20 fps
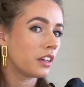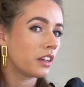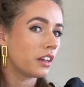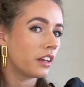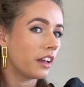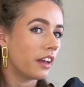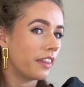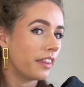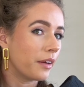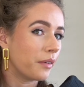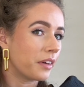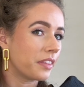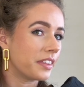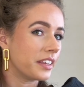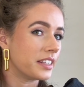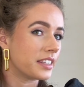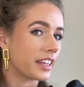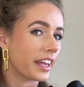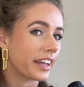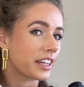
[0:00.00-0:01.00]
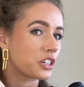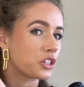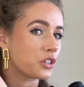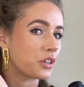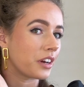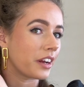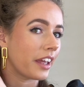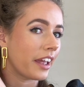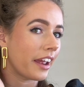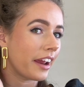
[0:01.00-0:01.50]
And then with these extra
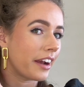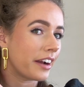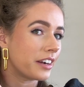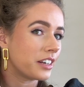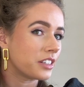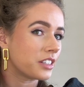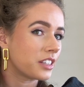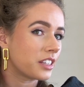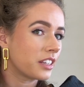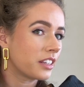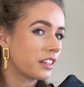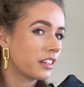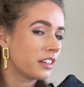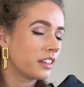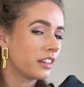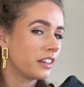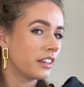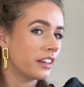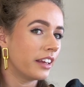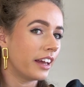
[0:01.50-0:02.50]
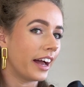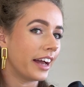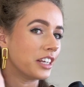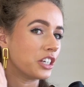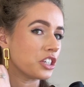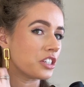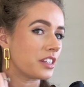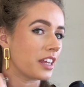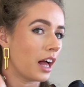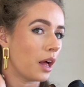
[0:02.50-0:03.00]
hairs, I
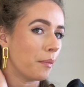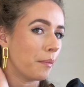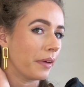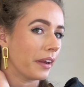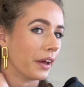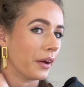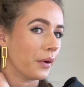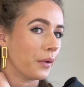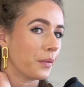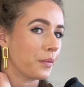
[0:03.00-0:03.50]
just help it out.